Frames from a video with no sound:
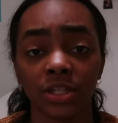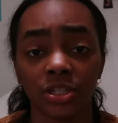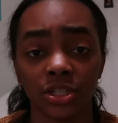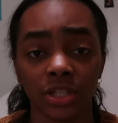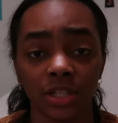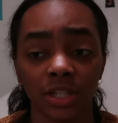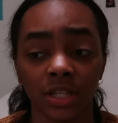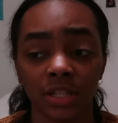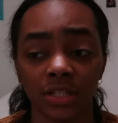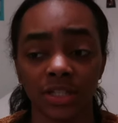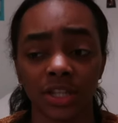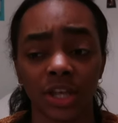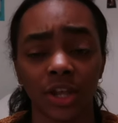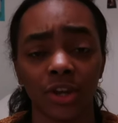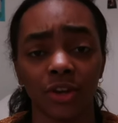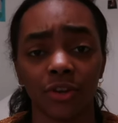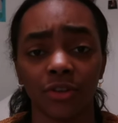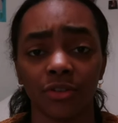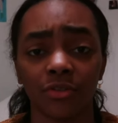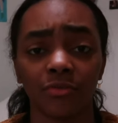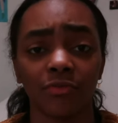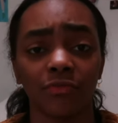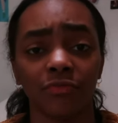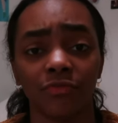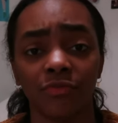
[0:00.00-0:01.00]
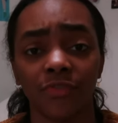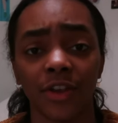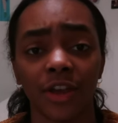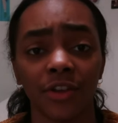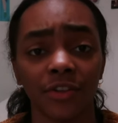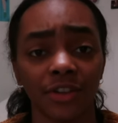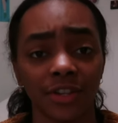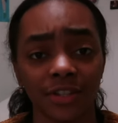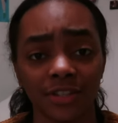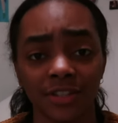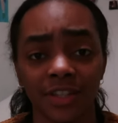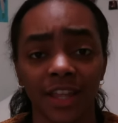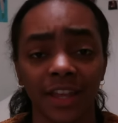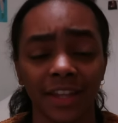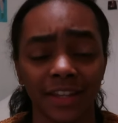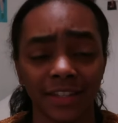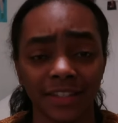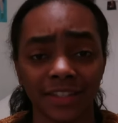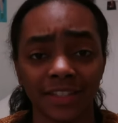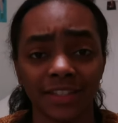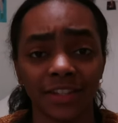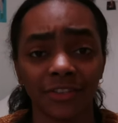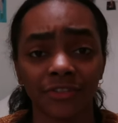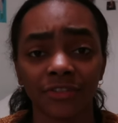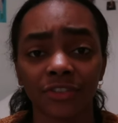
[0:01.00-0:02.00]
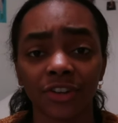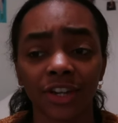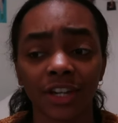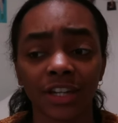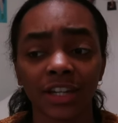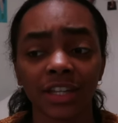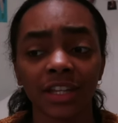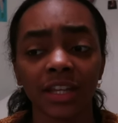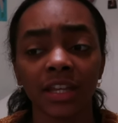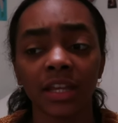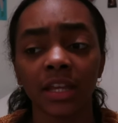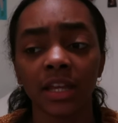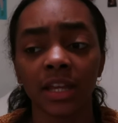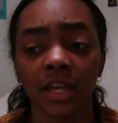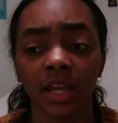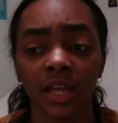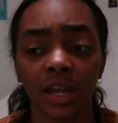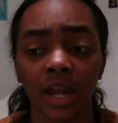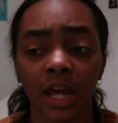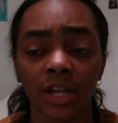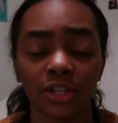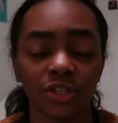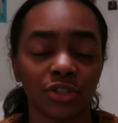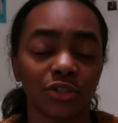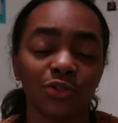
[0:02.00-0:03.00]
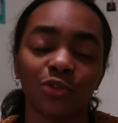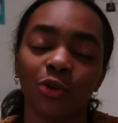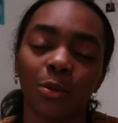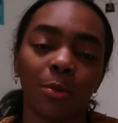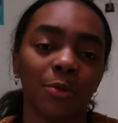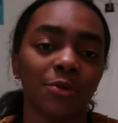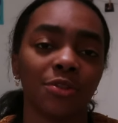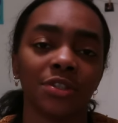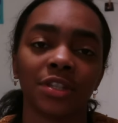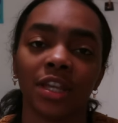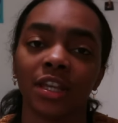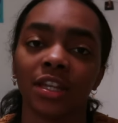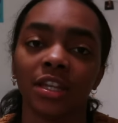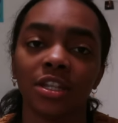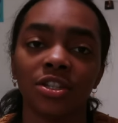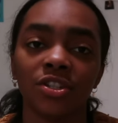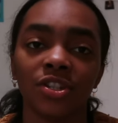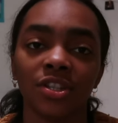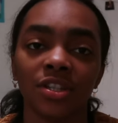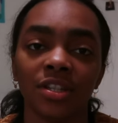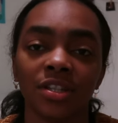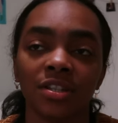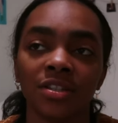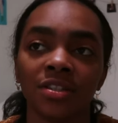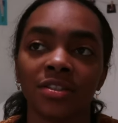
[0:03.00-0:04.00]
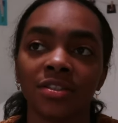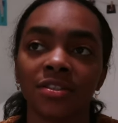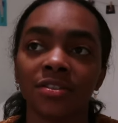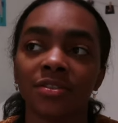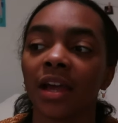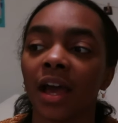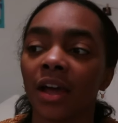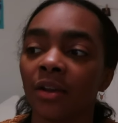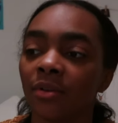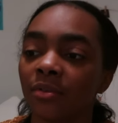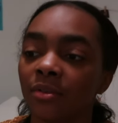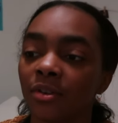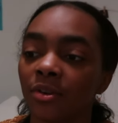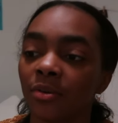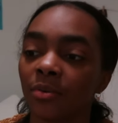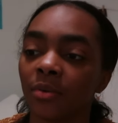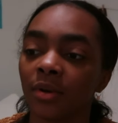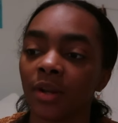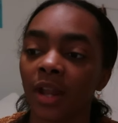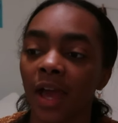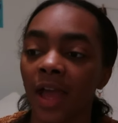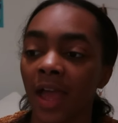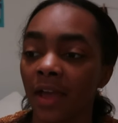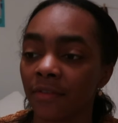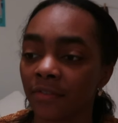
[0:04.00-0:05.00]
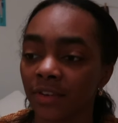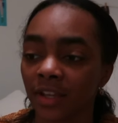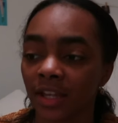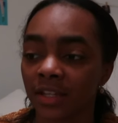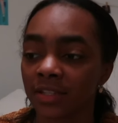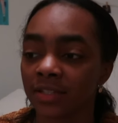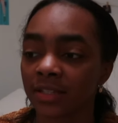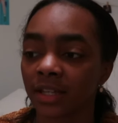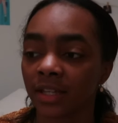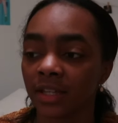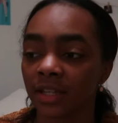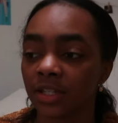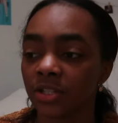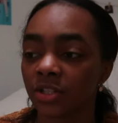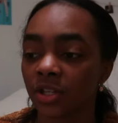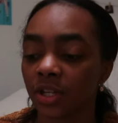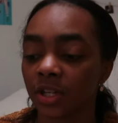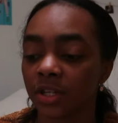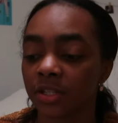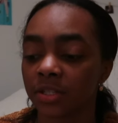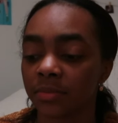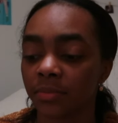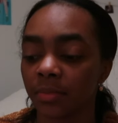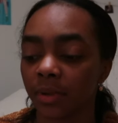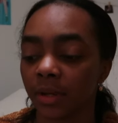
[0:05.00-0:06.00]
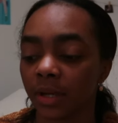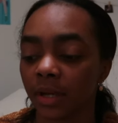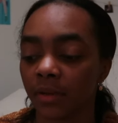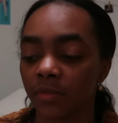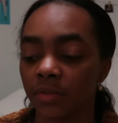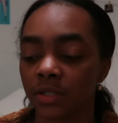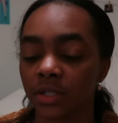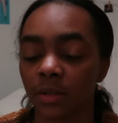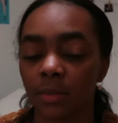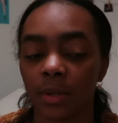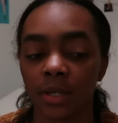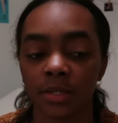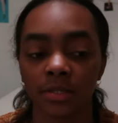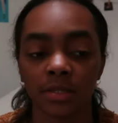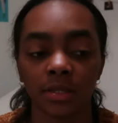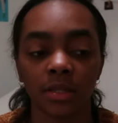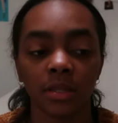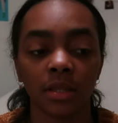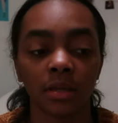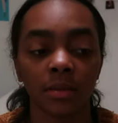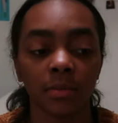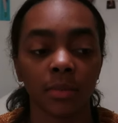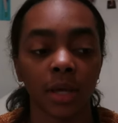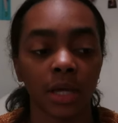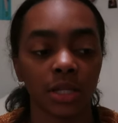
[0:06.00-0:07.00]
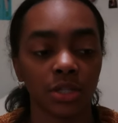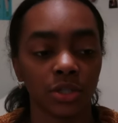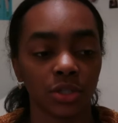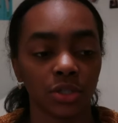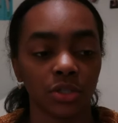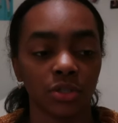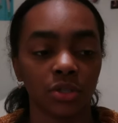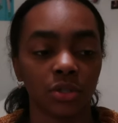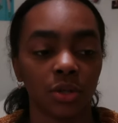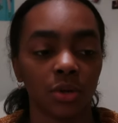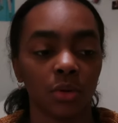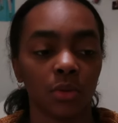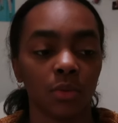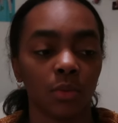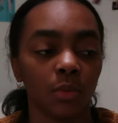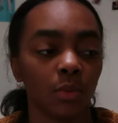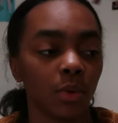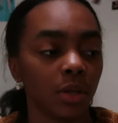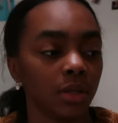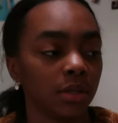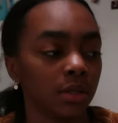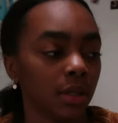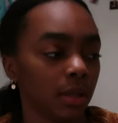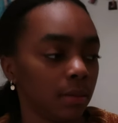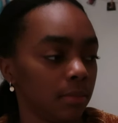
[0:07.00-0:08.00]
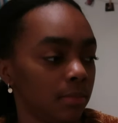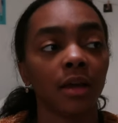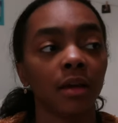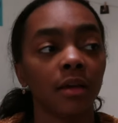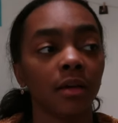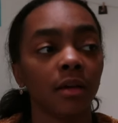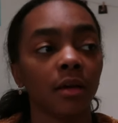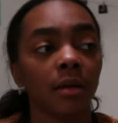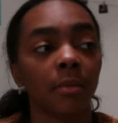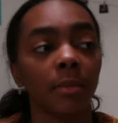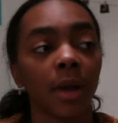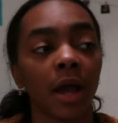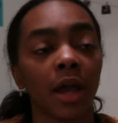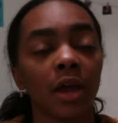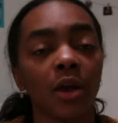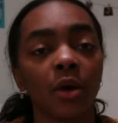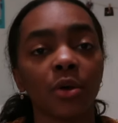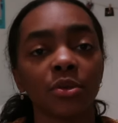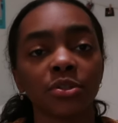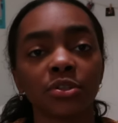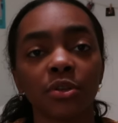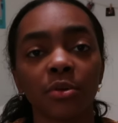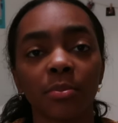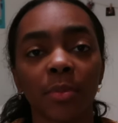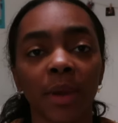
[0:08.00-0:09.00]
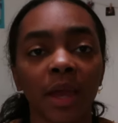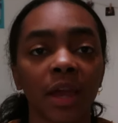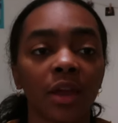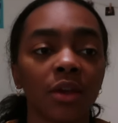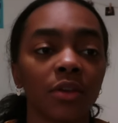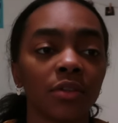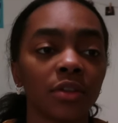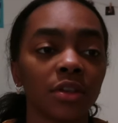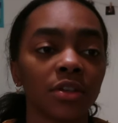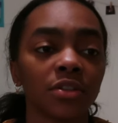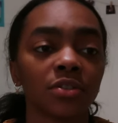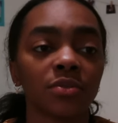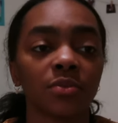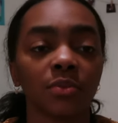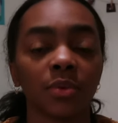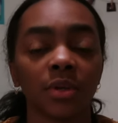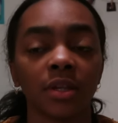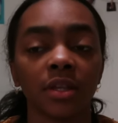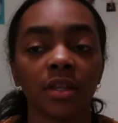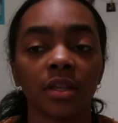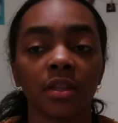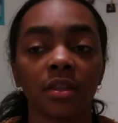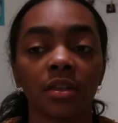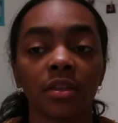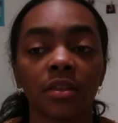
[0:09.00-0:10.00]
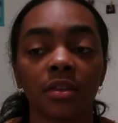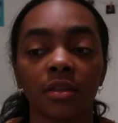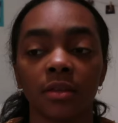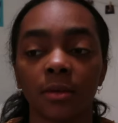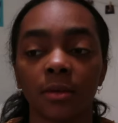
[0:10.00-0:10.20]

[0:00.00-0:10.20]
jeans that are very like different and not just normal skinny jeans. I don't know what I have against skinny jeans, but every time I see them I just don't want them. I also pair this with